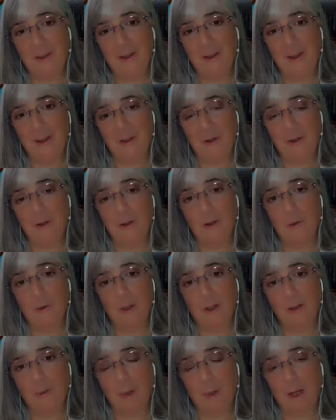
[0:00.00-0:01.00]
things grow and
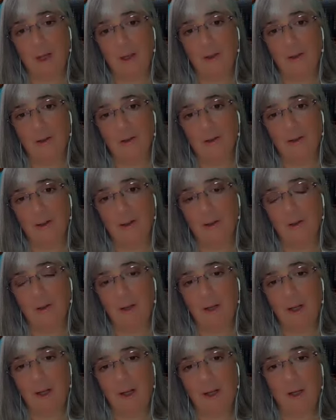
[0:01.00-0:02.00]
expand and
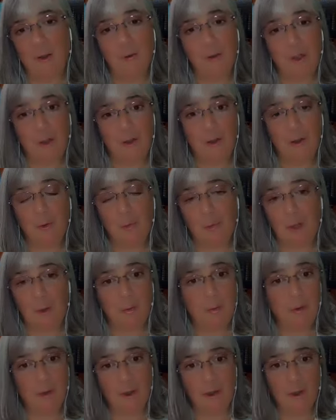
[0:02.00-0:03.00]
reach new
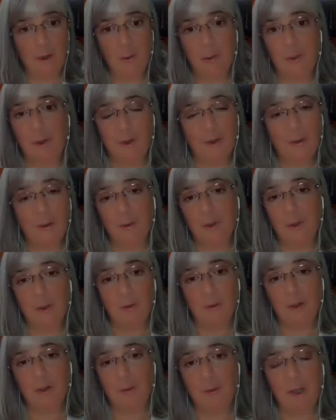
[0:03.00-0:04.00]
people that otherwise I would
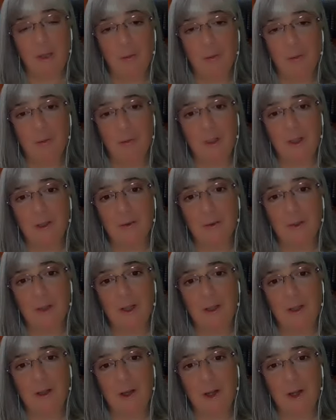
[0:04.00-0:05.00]
never have been able to reach
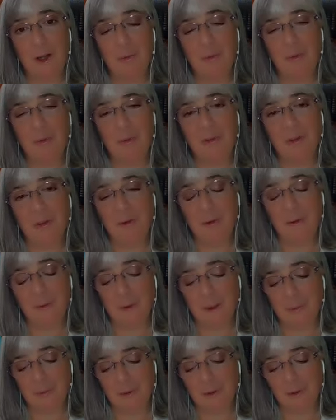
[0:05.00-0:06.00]
without your help.
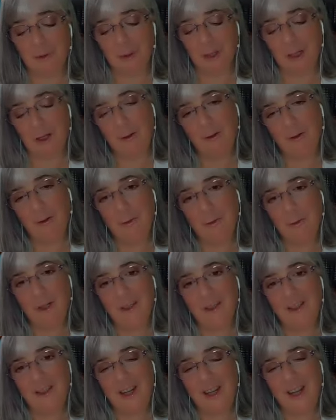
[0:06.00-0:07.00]
So thank you so
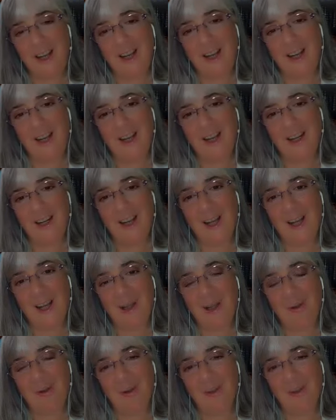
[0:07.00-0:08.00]
much. And
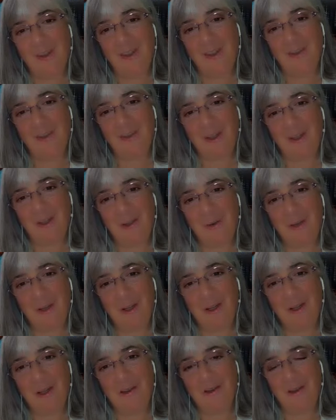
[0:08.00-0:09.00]
I will see you next
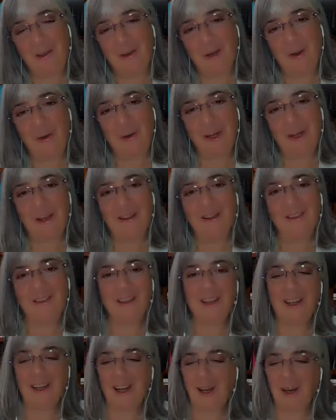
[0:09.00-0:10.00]
week. You have a great week.
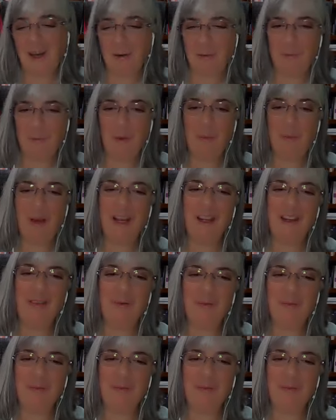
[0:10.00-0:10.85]
Take care. Bye-bye.